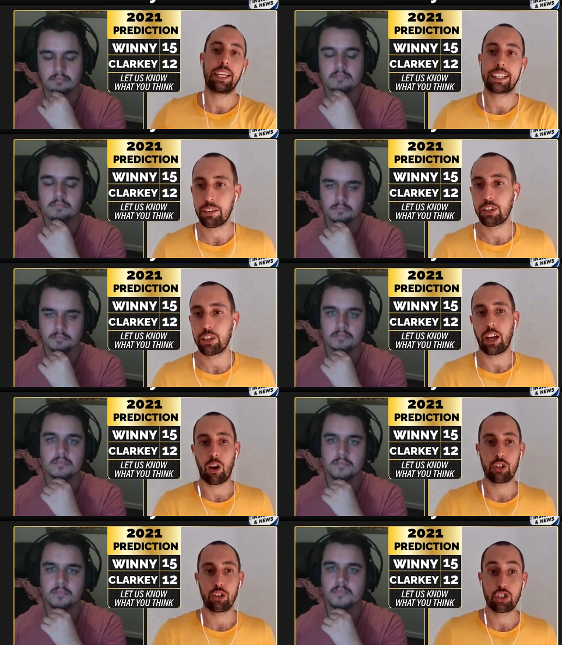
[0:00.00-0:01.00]
Speaker 1: being
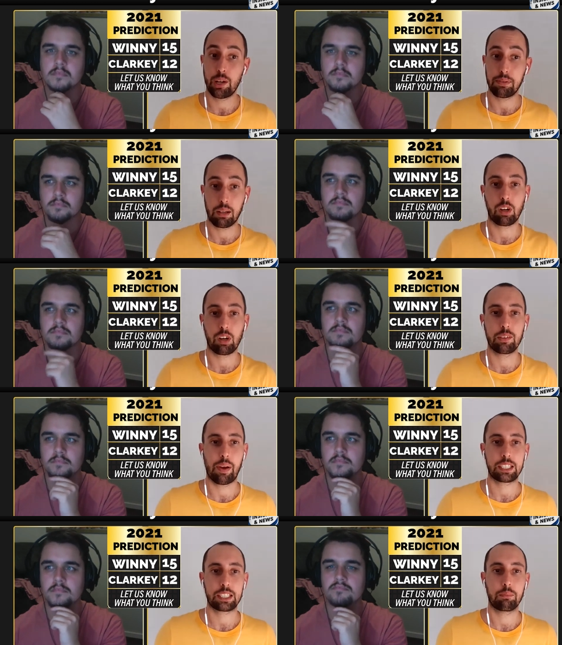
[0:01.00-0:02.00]
given the ownership
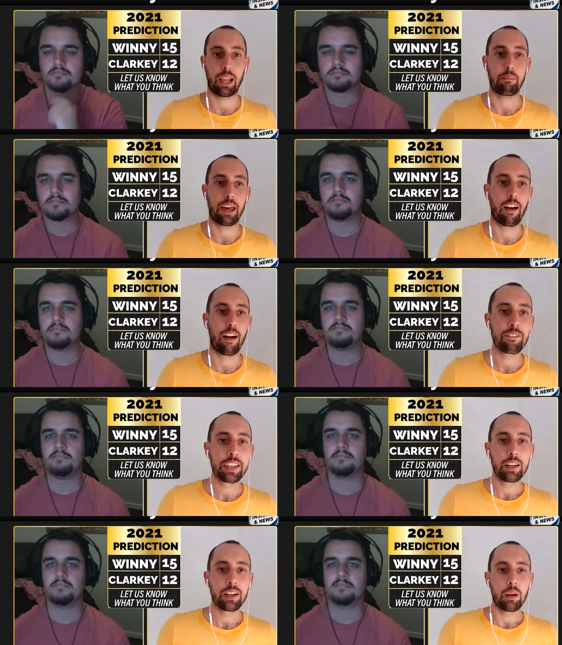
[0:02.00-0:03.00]
sometimes makes them play
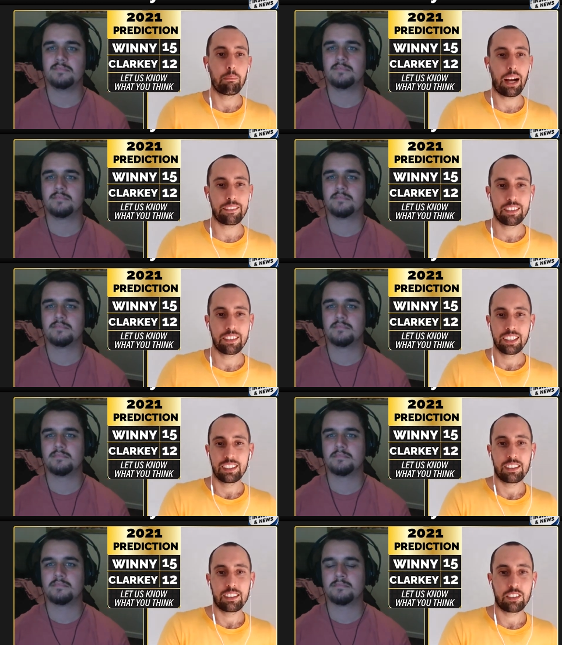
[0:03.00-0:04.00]
better. But,
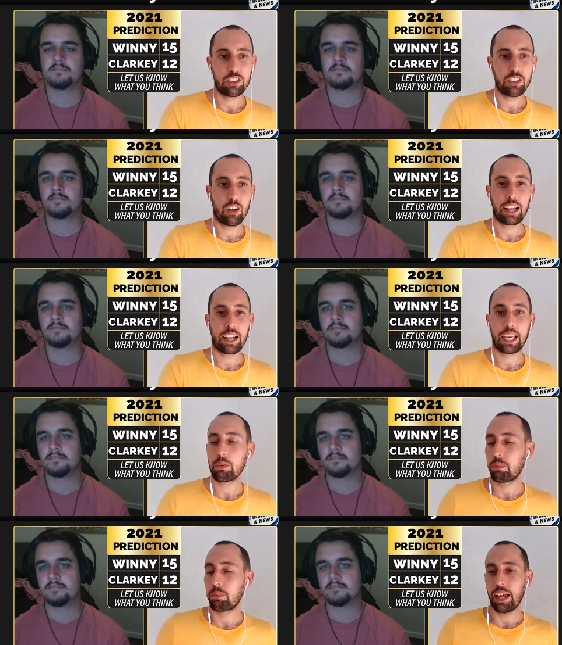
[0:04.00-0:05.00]
you know,
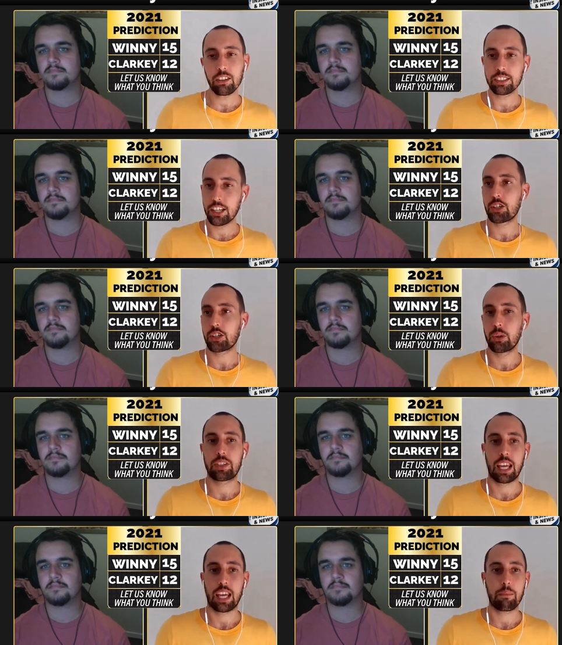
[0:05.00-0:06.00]
like, he was playing on such
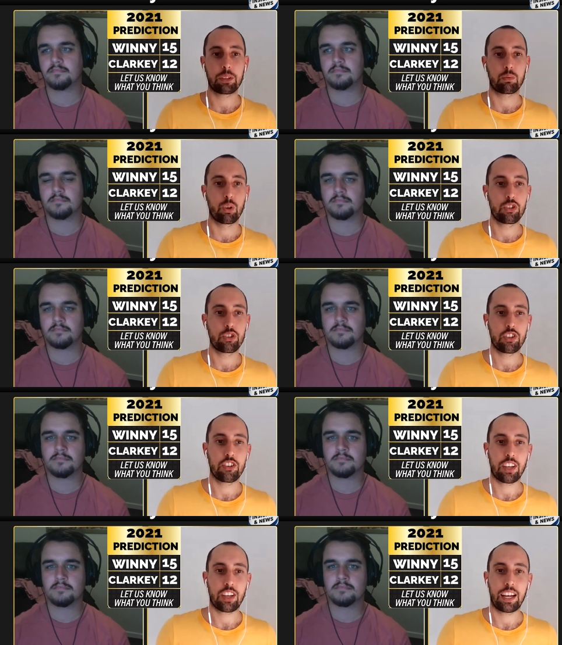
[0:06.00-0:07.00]
a good team with the
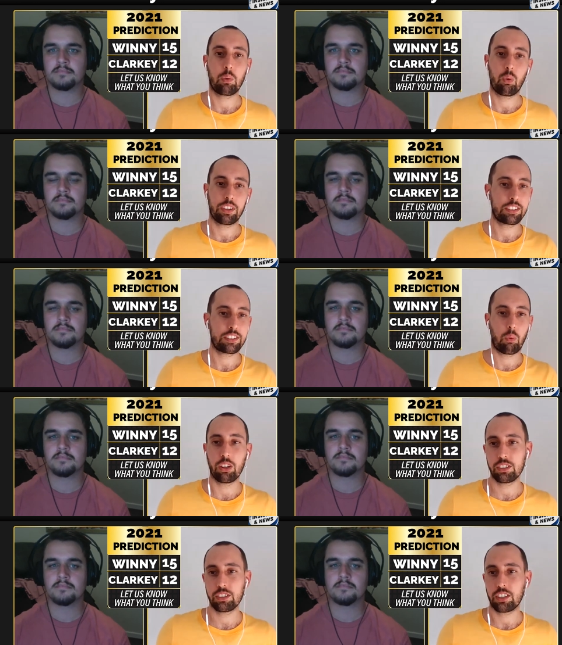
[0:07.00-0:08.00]
Roosters and
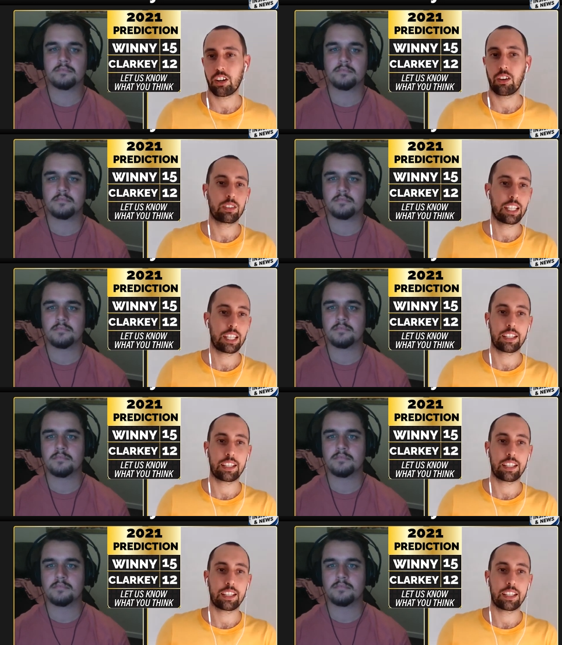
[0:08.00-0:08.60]
he wasn't, you know,